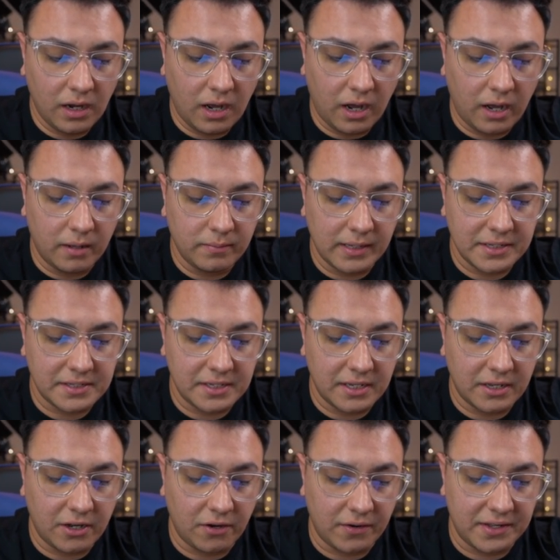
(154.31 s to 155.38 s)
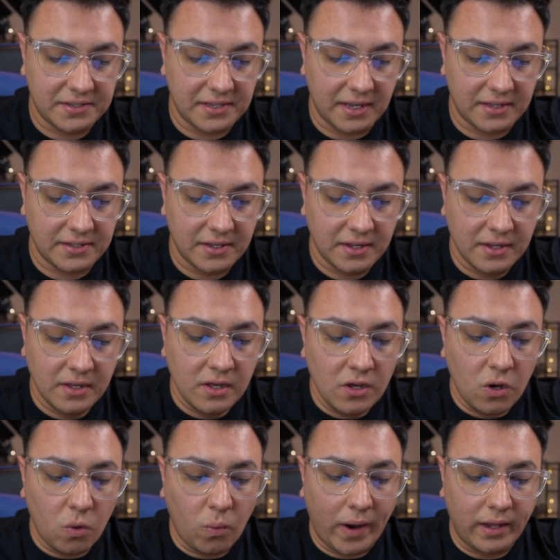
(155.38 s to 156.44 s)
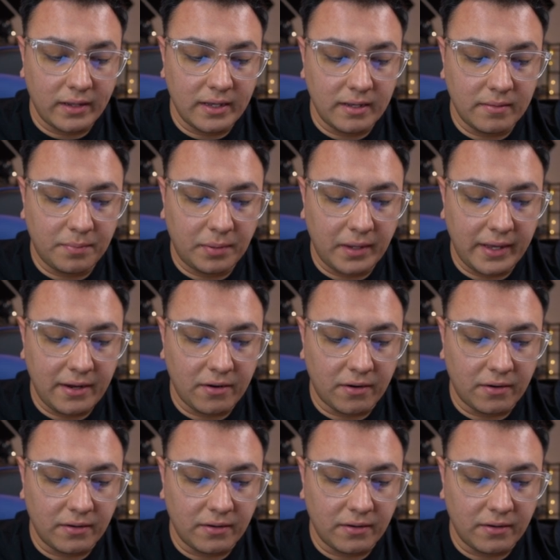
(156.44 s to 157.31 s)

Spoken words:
let's see here. It says, while in play,